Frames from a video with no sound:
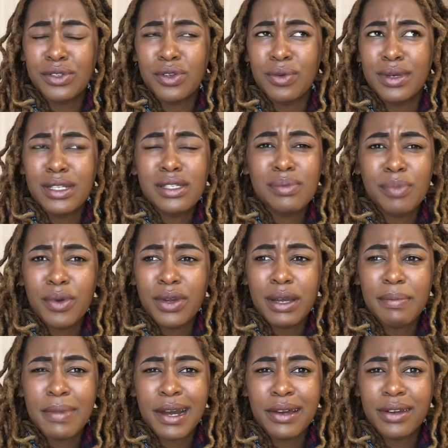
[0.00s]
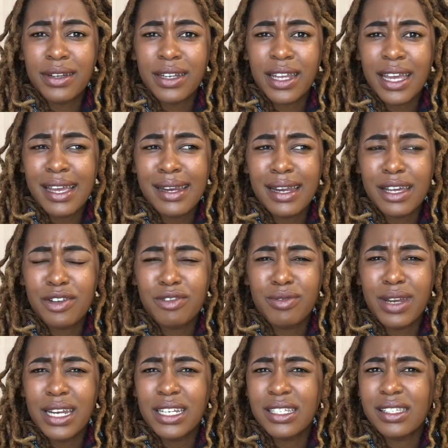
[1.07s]
No one spoke about it, and I
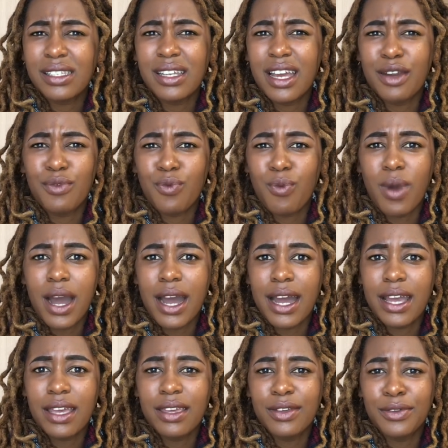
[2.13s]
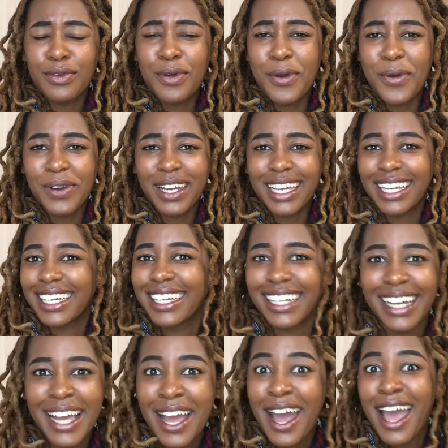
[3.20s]
don't understand why, you know, like,
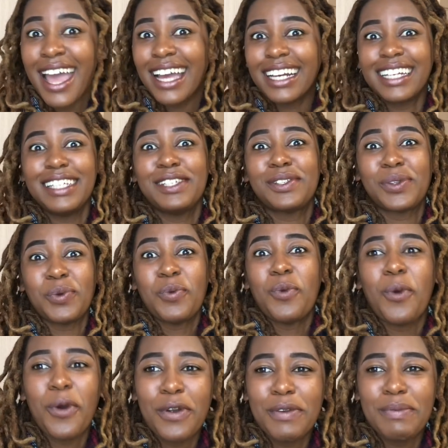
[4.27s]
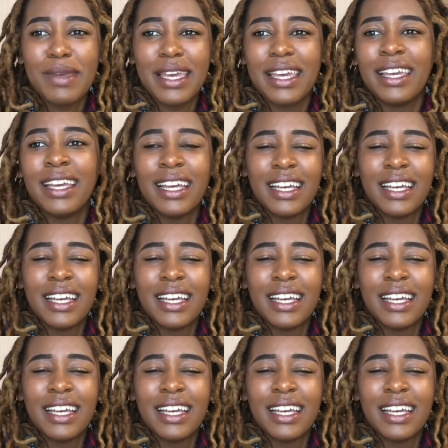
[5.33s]
at least warn me.